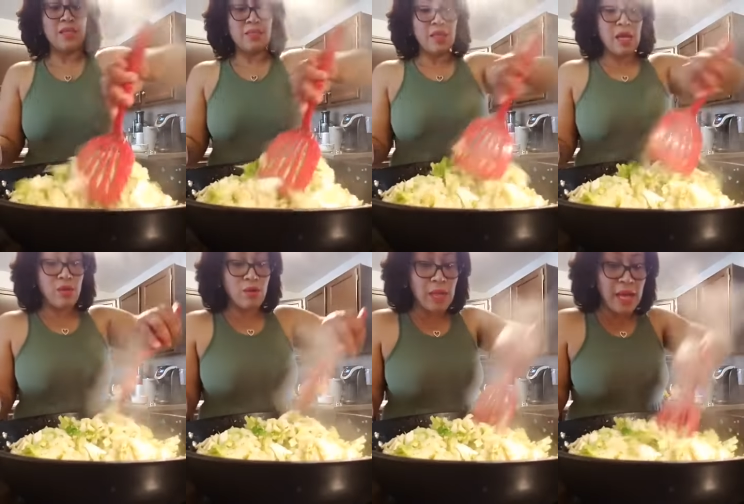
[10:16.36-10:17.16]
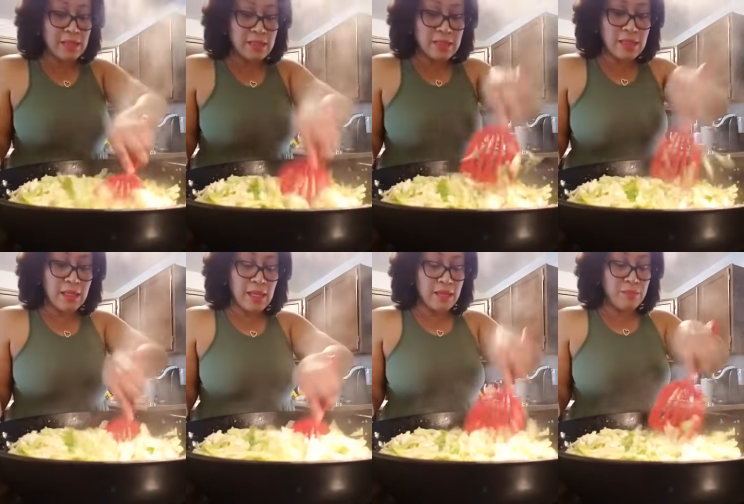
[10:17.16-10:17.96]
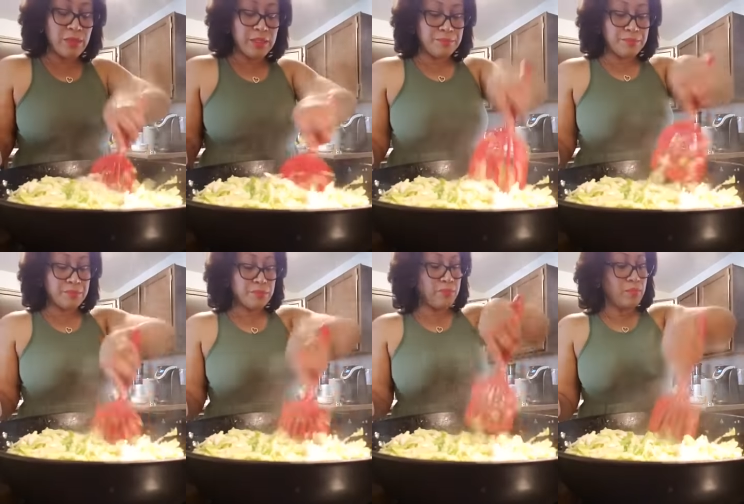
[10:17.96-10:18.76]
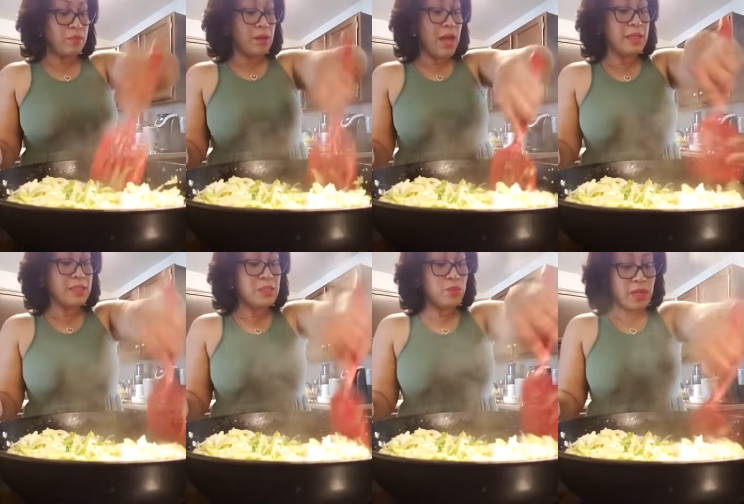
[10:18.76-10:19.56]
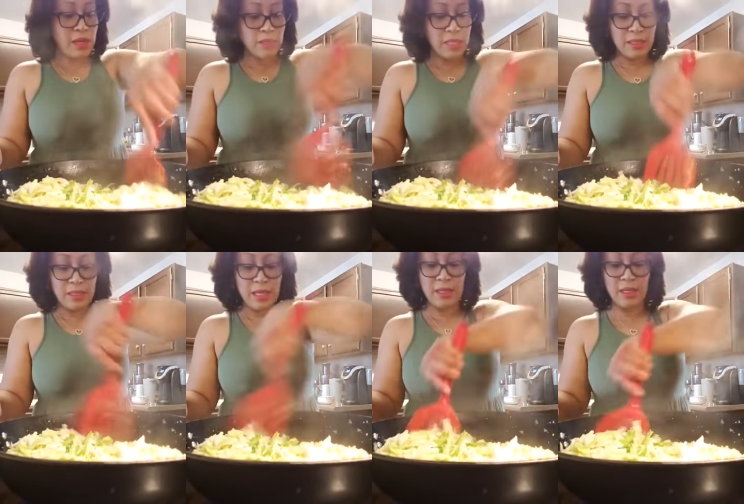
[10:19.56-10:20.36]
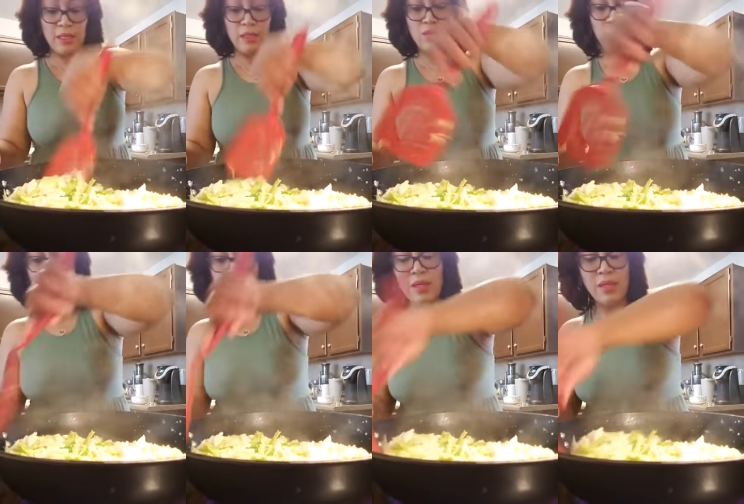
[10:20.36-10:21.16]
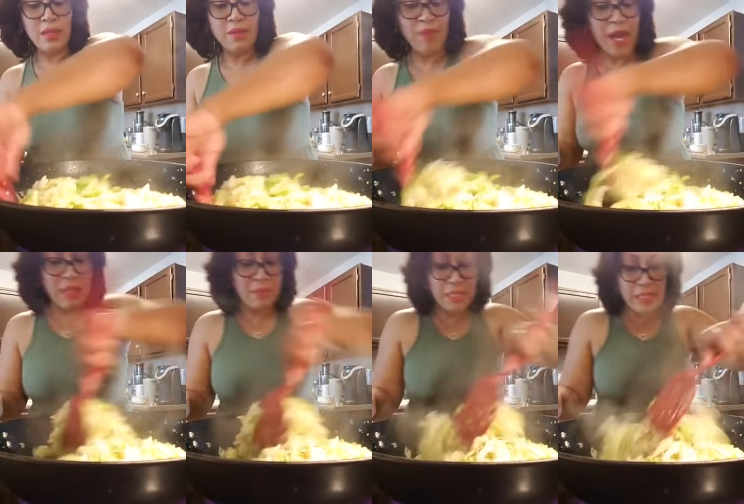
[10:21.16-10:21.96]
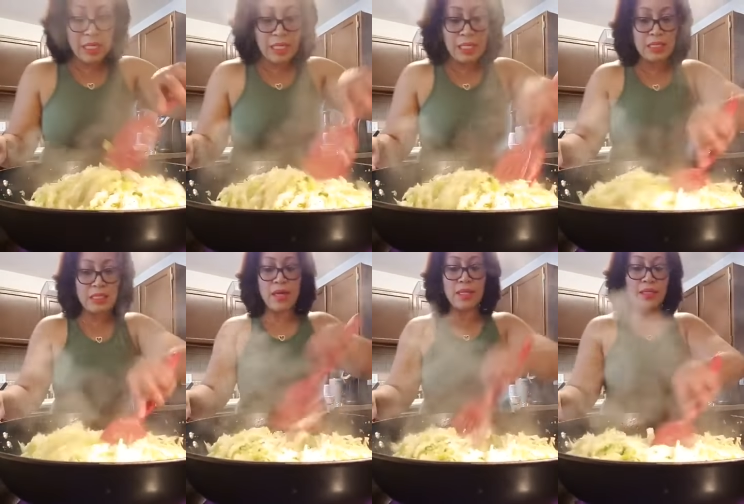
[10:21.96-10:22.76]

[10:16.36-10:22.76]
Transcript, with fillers: Not a whole lot of sunlight, but I at least went out there so I could get a little bit of vitamin D so I can